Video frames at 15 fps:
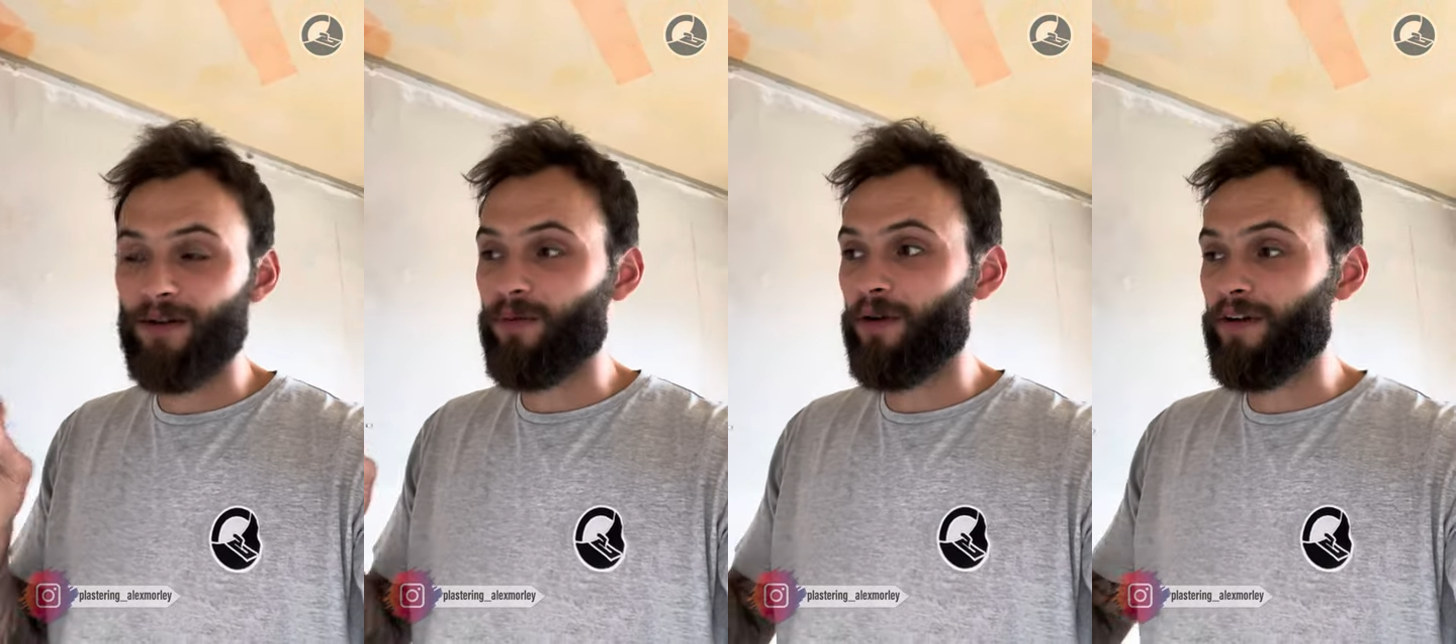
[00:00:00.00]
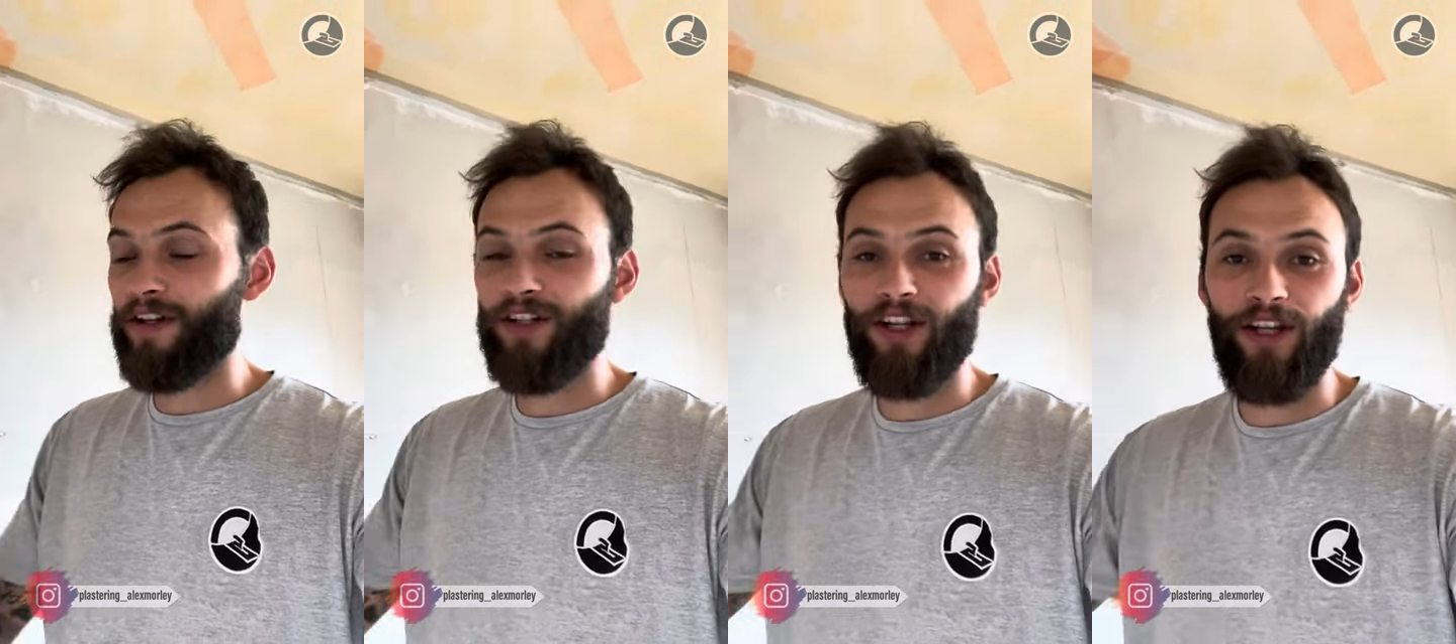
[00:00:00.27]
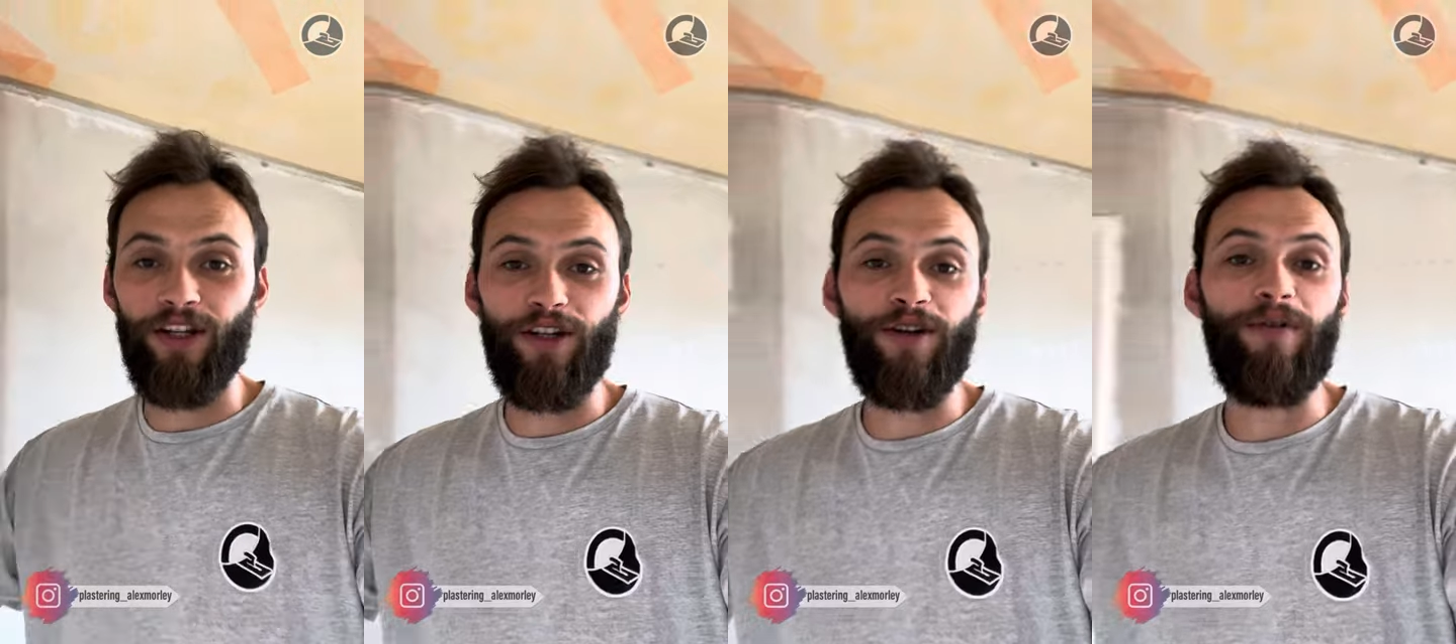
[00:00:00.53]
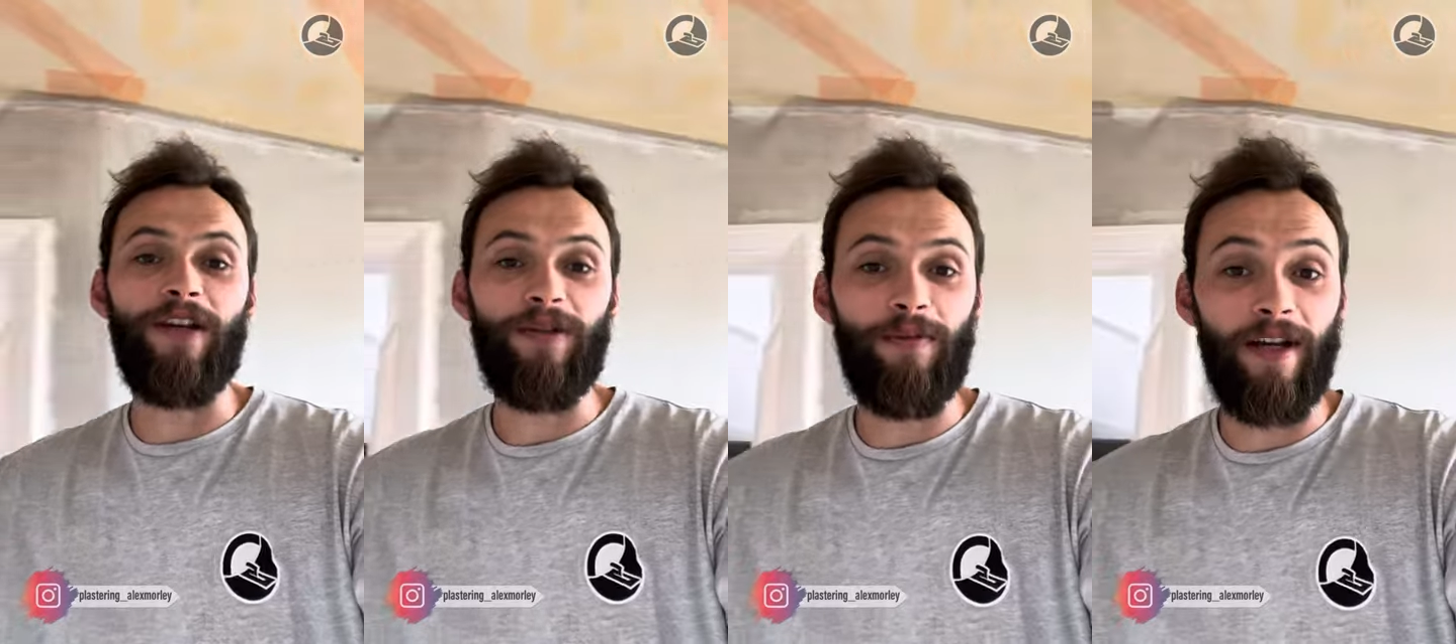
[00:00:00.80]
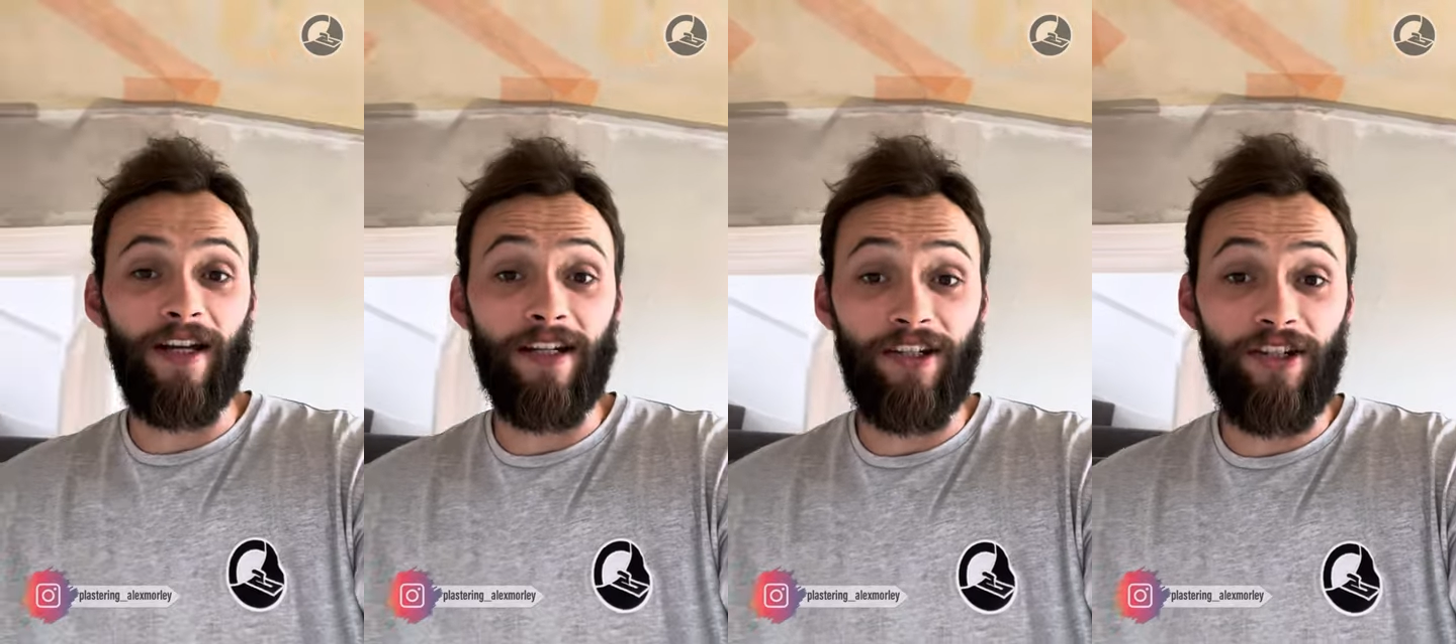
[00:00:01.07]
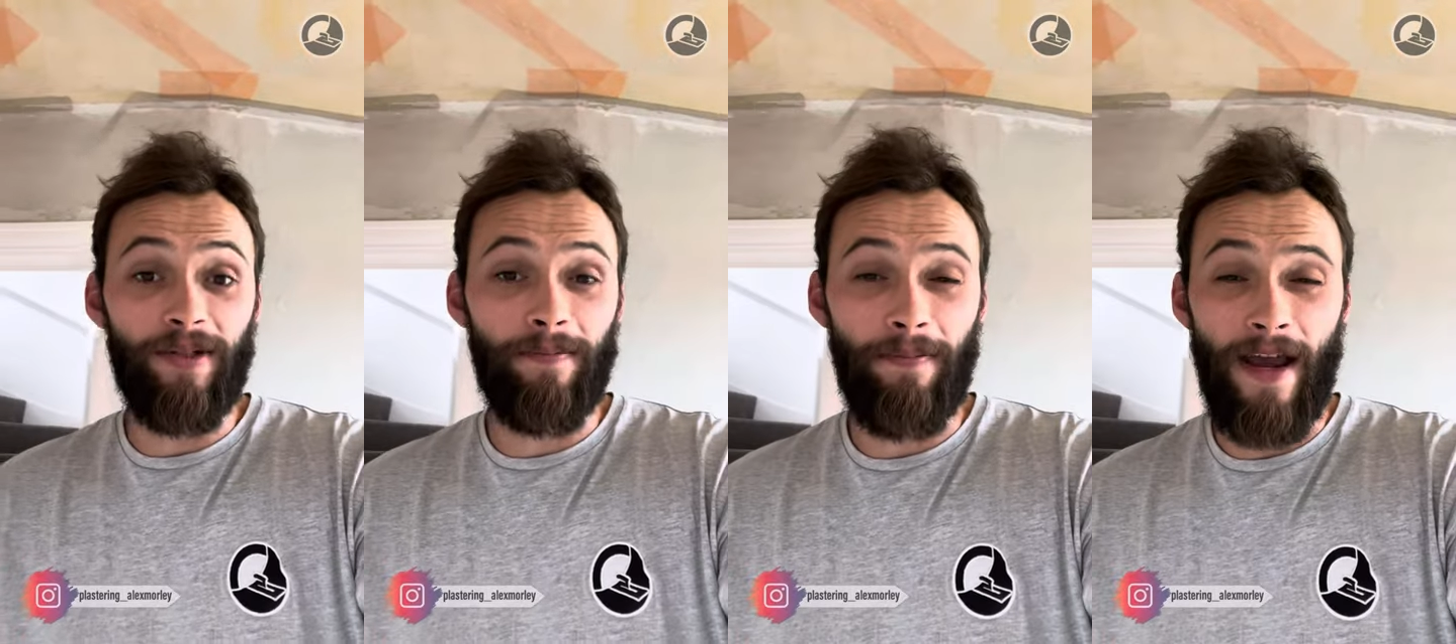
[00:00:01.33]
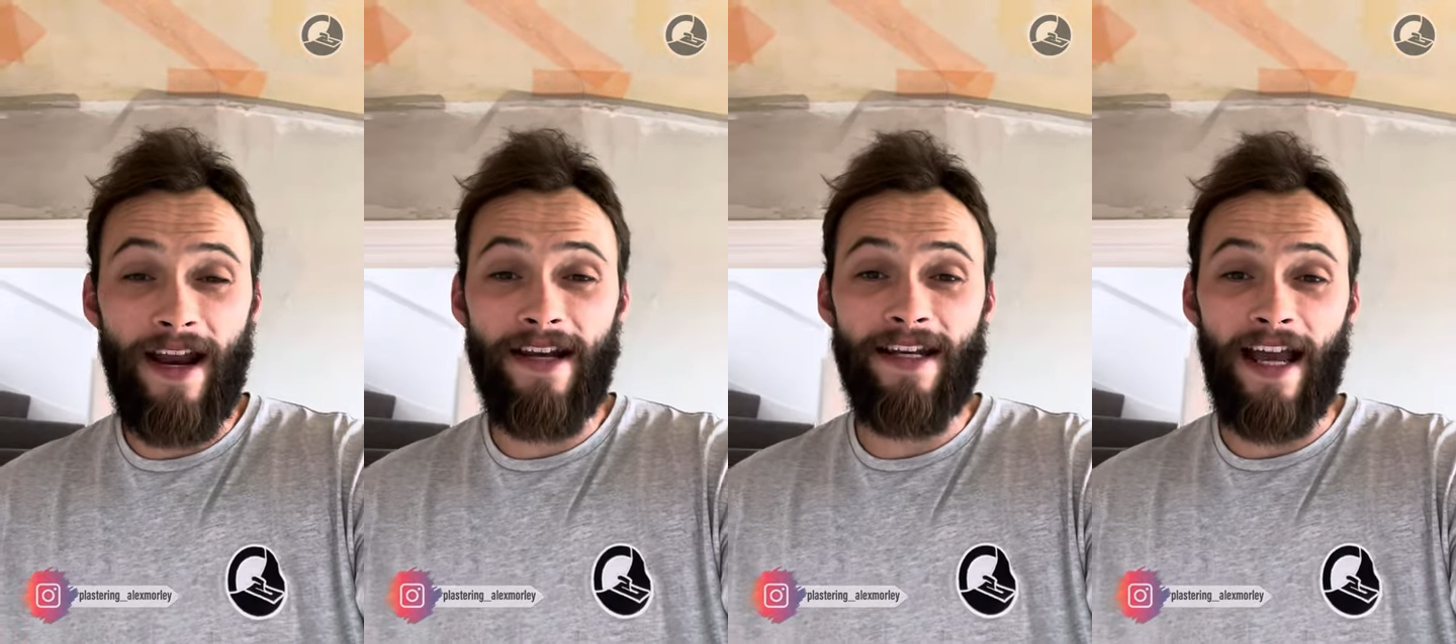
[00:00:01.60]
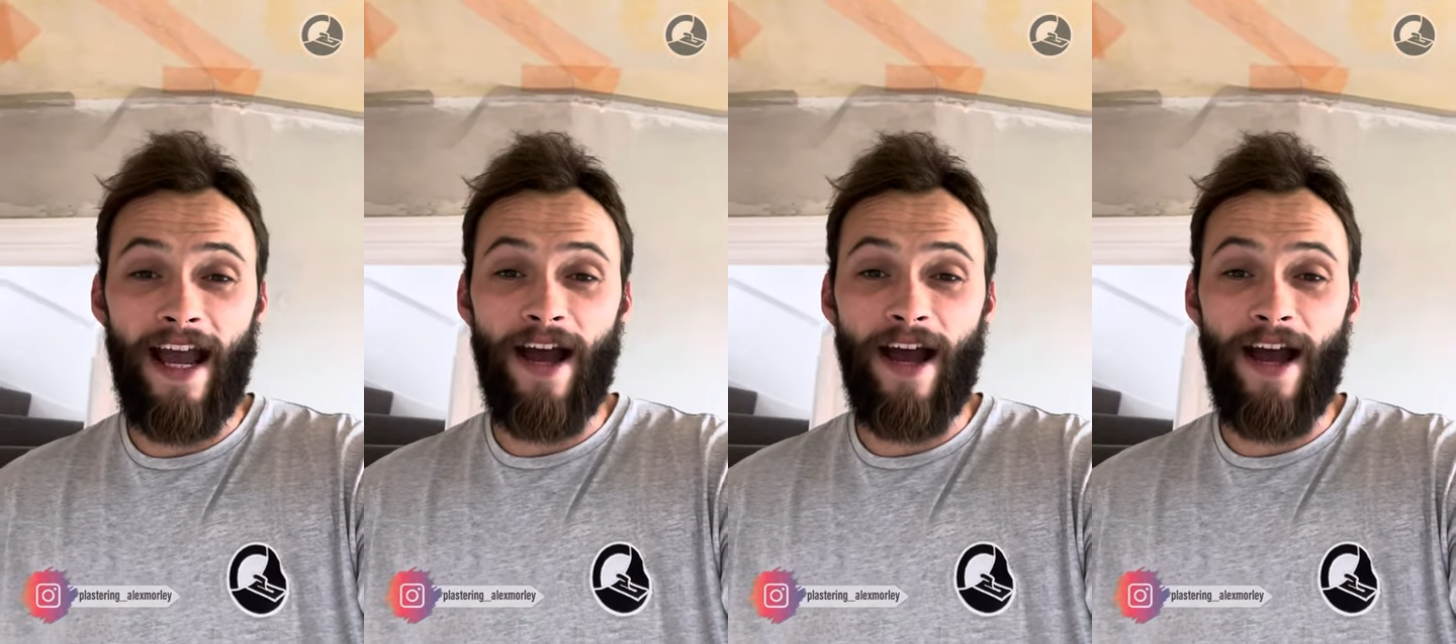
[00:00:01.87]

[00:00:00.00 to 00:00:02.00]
what we're actually gonna do is we're gonna just bend